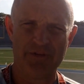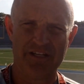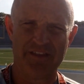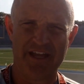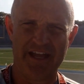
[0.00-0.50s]
We
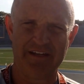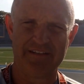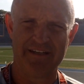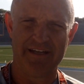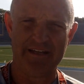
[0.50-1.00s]
did
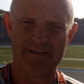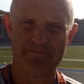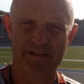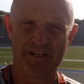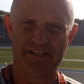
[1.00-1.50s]
that
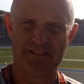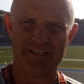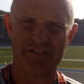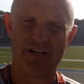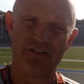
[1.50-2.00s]
against
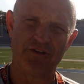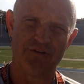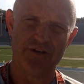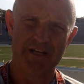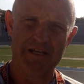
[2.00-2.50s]
each
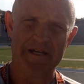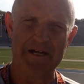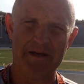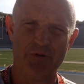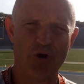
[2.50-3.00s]
other.
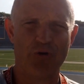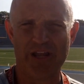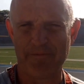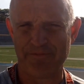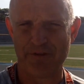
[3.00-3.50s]

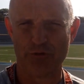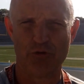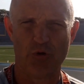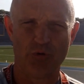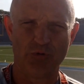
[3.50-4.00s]
Hurry up field
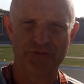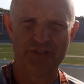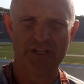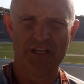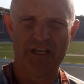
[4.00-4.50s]
goals.
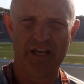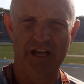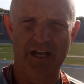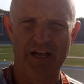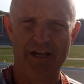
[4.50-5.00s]

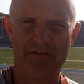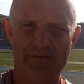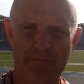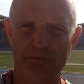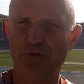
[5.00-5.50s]

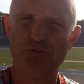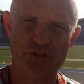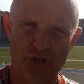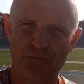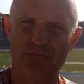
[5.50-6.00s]
Blue
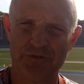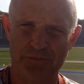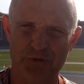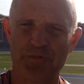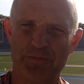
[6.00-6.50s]
zone, which
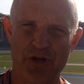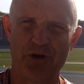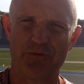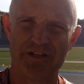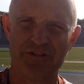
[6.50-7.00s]
most people
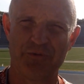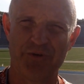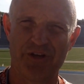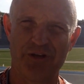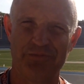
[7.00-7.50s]
call red zone,
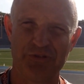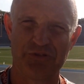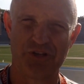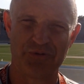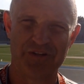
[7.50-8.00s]
we call blue
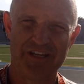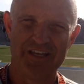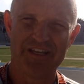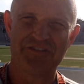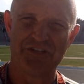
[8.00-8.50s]
zone
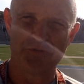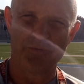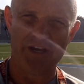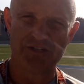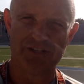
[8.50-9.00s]

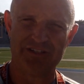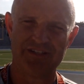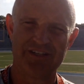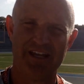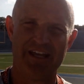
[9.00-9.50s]

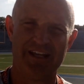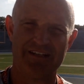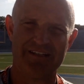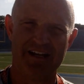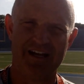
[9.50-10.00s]
situations,
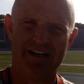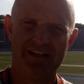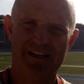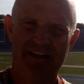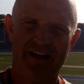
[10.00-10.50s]
and
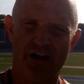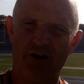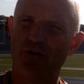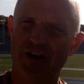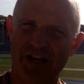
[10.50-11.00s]

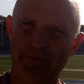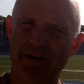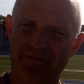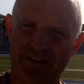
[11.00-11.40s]
hurry up